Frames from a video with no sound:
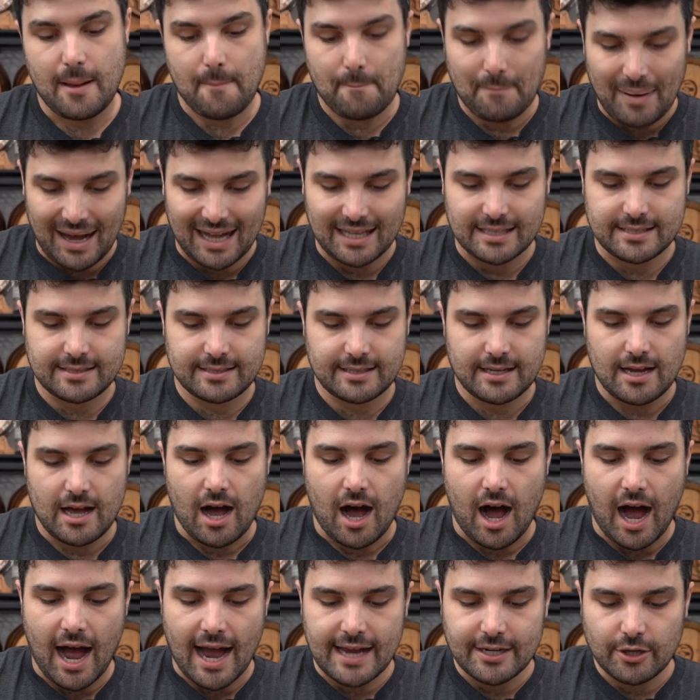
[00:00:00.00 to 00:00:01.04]
But
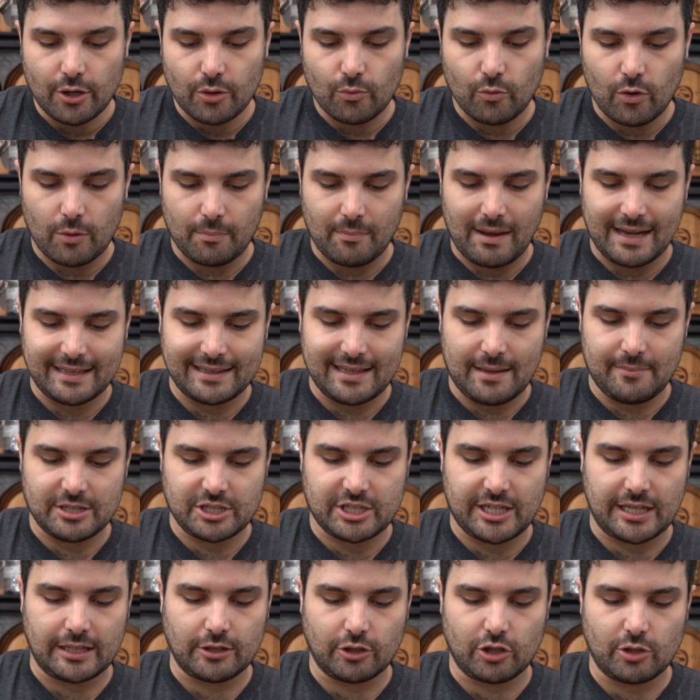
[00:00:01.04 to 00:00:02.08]
I don't want my
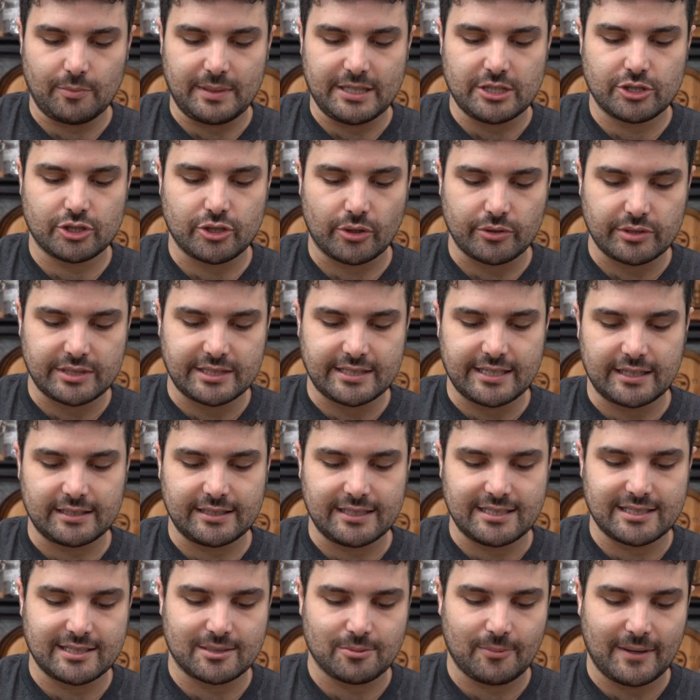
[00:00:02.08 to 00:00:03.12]
limoncello to be so
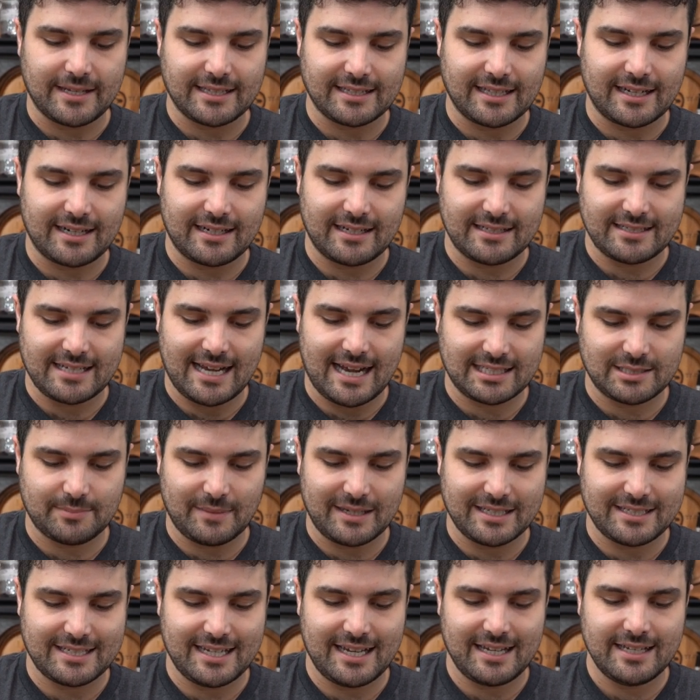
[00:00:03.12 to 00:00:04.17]
sickly sweet that it attacks
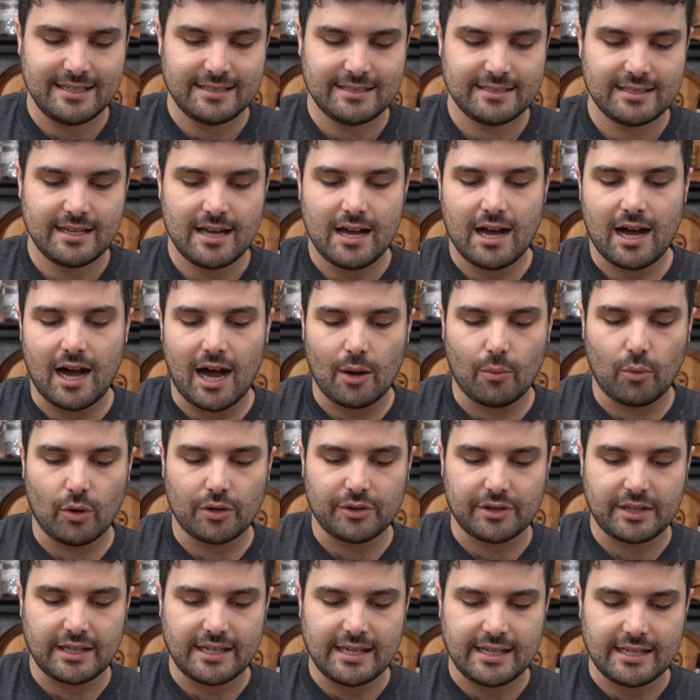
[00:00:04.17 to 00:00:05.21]
my teeth. I
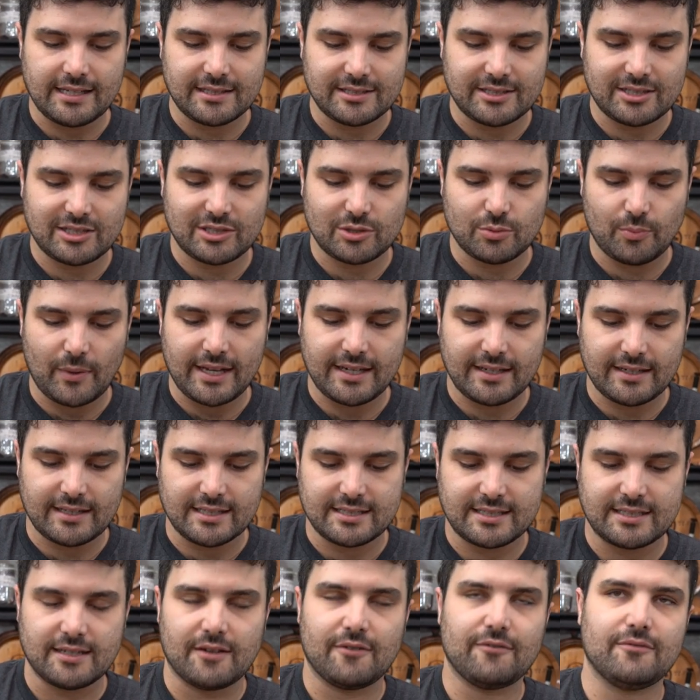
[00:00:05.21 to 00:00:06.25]
want the
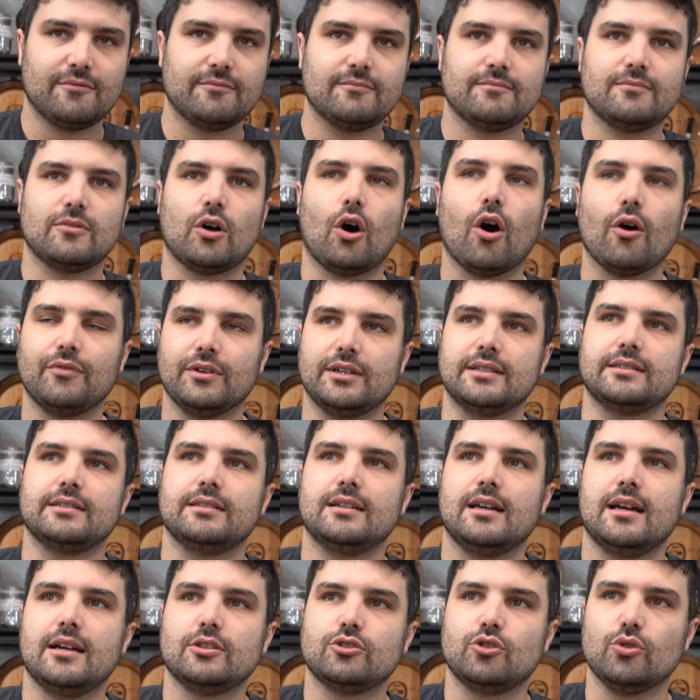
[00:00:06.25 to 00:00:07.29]
sweetness of it
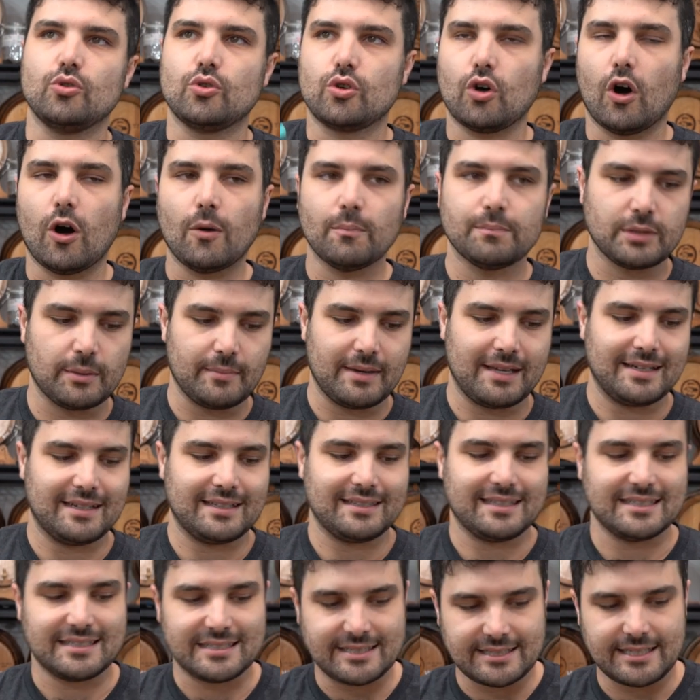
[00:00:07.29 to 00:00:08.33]
to
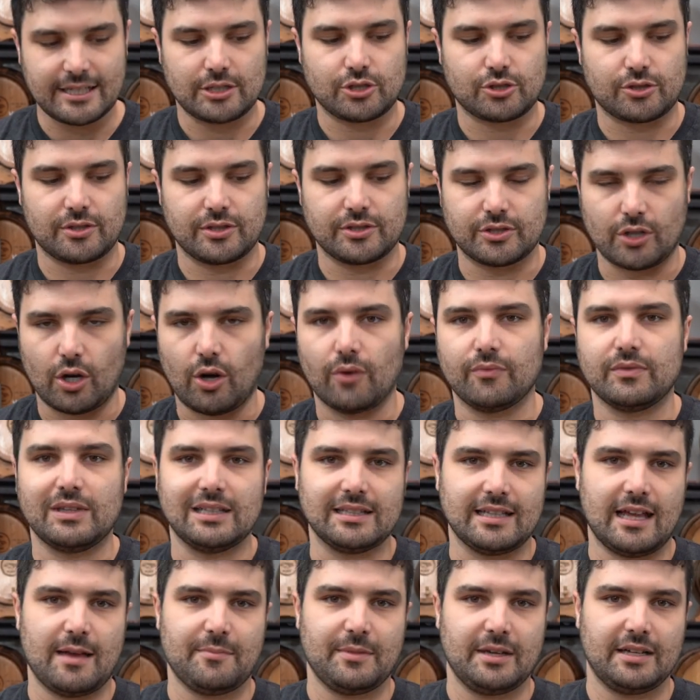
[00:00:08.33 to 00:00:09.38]
complement the citrus of
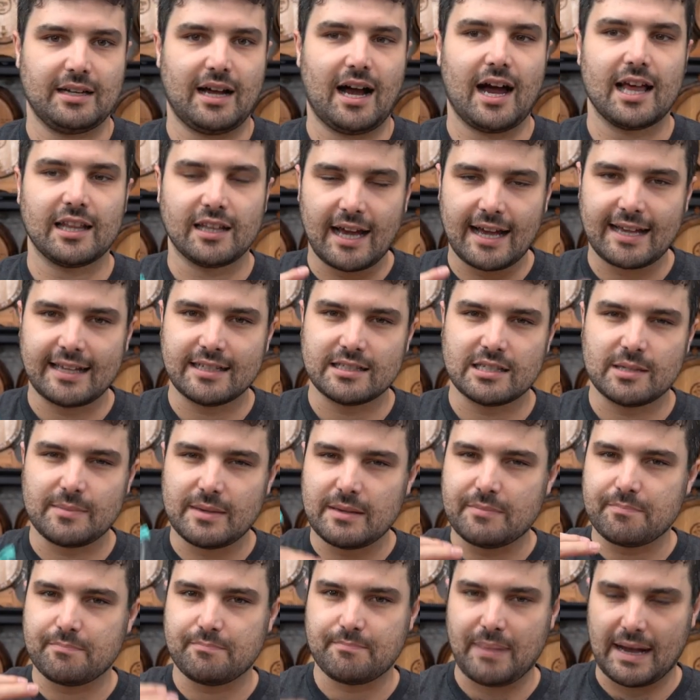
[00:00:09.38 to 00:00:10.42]
the lemon. I like it to
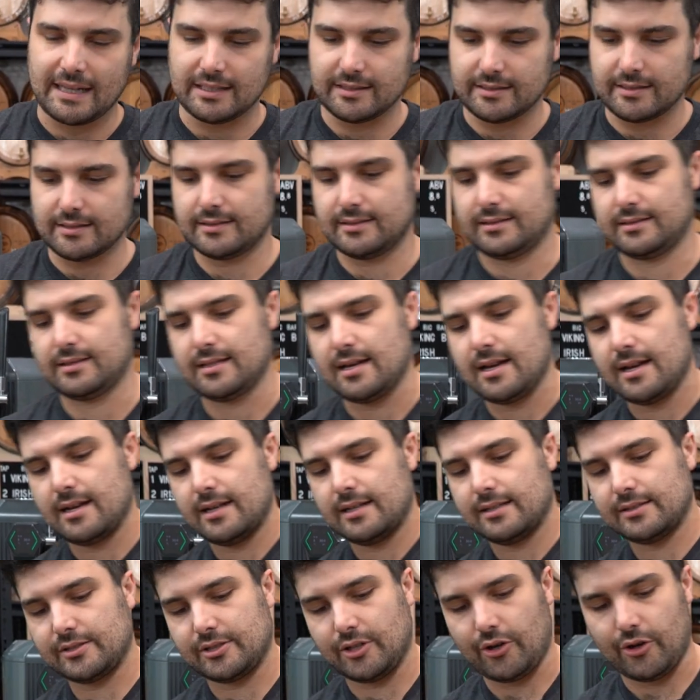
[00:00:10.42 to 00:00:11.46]
be balanced.
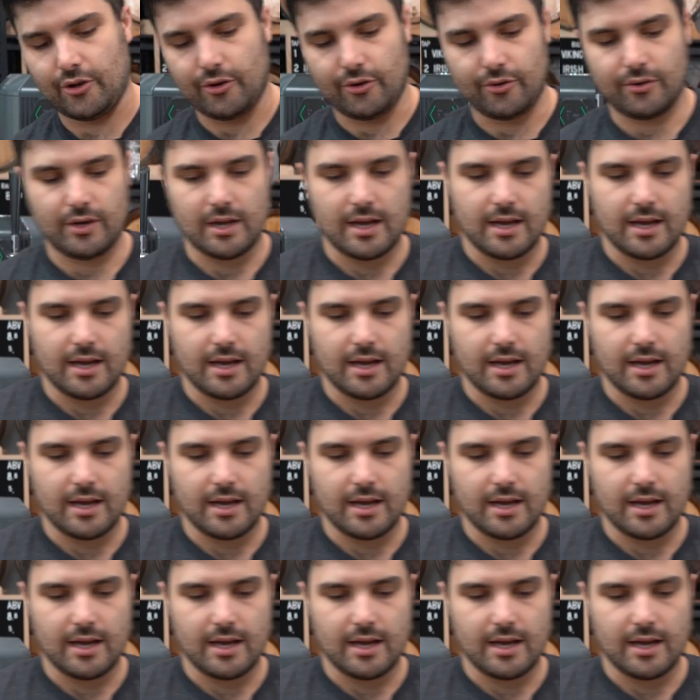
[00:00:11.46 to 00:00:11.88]
So